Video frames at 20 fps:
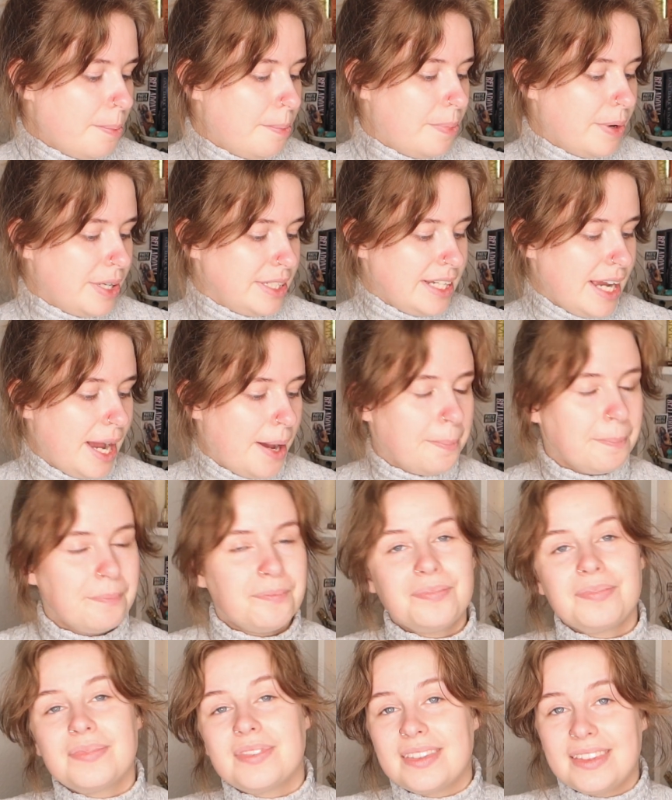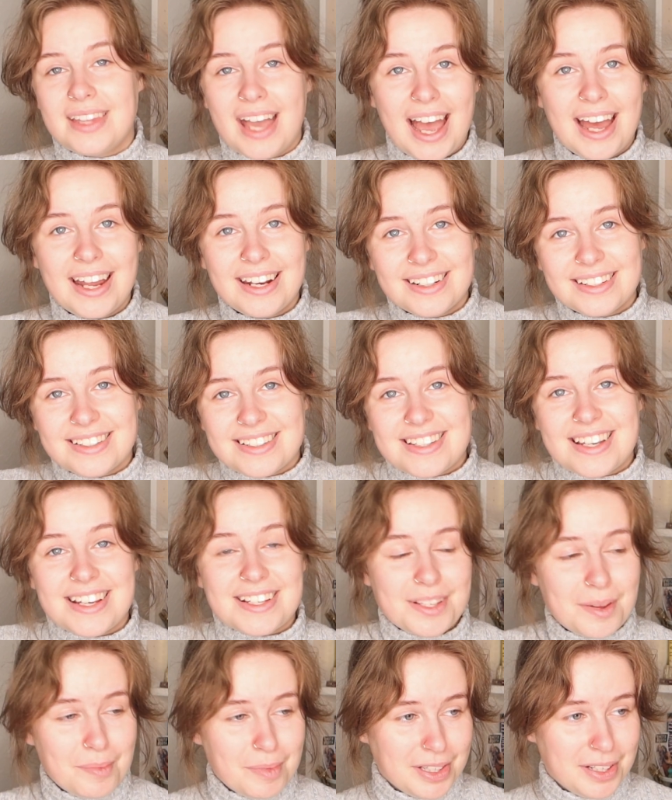but yeah, that
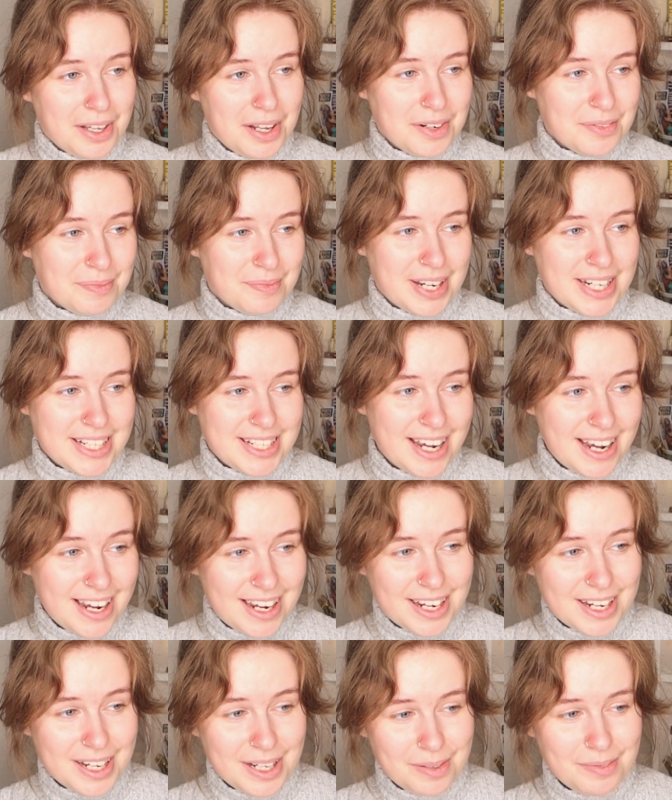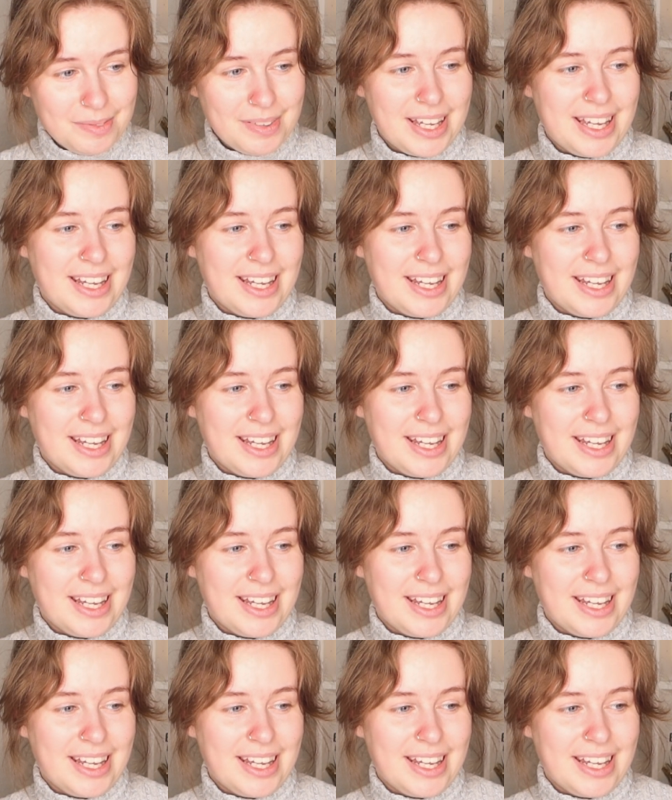takes up a lot of my time,